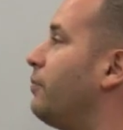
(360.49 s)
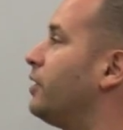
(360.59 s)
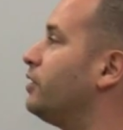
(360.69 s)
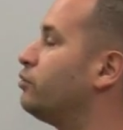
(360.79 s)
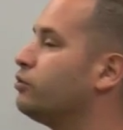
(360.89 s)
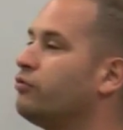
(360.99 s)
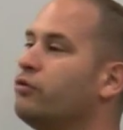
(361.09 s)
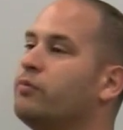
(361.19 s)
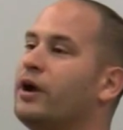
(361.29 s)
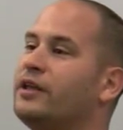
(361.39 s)
coming into the
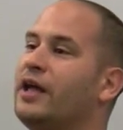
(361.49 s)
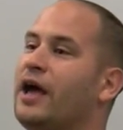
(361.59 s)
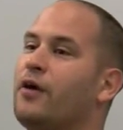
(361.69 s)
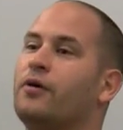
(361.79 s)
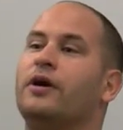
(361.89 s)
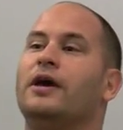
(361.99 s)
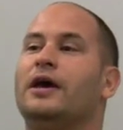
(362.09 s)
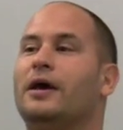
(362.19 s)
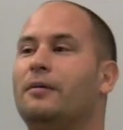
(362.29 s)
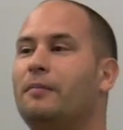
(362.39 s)
room right now,
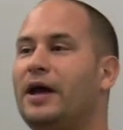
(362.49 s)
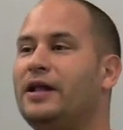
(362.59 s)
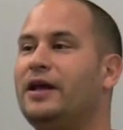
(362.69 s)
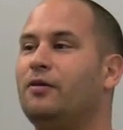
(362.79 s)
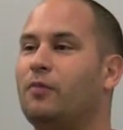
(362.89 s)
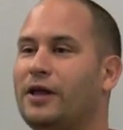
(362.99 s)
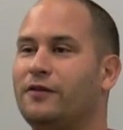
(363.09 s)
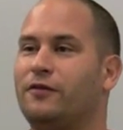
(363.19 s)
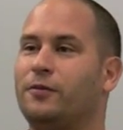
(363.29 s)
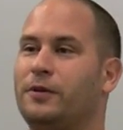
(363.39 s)
many
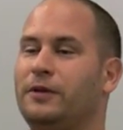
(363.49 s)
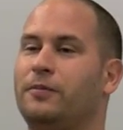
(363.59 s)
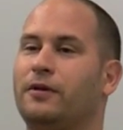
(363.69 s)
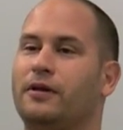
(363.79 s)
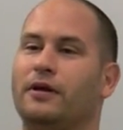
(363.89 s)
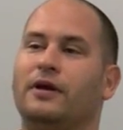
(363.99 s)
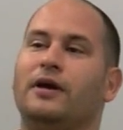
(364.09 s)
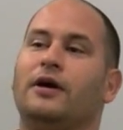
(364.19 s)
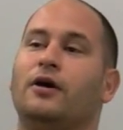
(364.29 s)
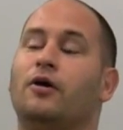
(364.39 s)
wonderful people,
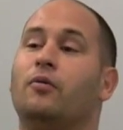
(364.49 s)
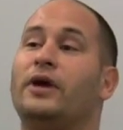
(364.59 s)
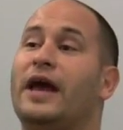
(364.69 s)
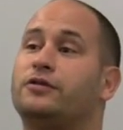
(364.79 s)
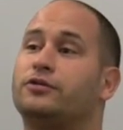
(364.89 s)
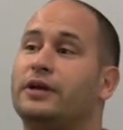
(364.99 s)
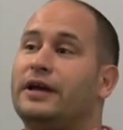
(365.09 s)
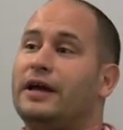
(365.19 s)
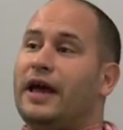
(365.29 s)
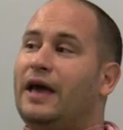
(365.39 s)
we
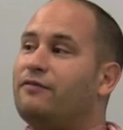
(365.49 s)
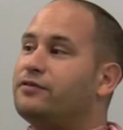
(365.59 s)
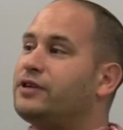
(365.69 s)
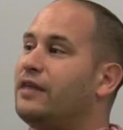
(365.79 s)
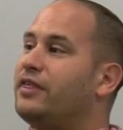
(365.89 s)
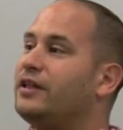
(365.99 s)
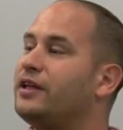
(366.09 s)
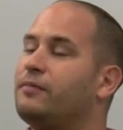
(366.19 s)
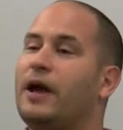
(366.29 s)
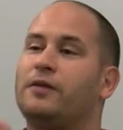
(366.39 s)
actually have something
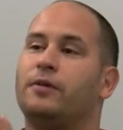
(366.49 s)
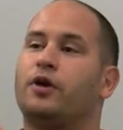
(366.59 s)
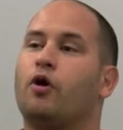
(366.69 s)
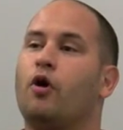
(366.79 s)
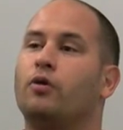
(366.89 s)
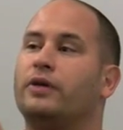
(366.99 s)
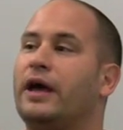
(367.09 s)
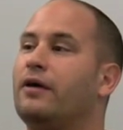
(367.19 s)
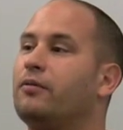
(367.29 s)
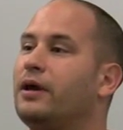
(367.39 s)
that might be called,
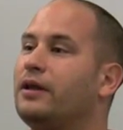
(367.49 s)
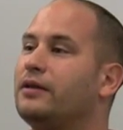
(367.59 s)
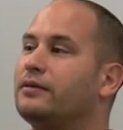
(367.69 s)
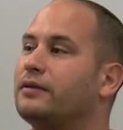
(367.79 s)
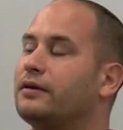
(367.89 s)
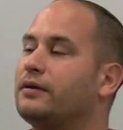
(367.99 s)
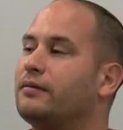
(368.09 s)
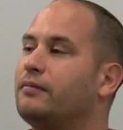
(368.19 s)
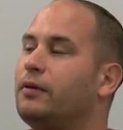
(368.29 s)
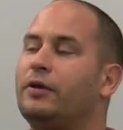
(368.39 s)
well,
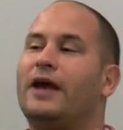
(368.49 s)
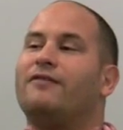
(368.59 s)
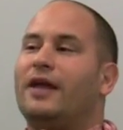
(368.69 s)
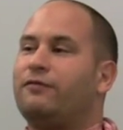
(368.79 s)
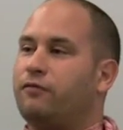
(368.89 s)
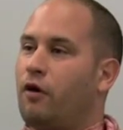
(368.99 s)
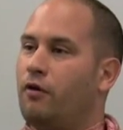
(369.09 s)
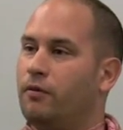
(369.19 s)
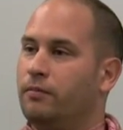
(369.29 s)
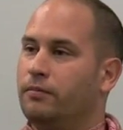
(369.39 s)
we have Left
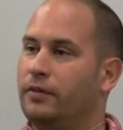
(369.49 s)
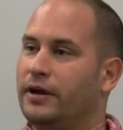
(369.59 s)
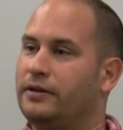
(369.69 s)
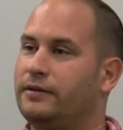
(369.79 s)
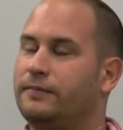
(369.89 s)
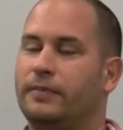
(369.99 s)
Forum, right?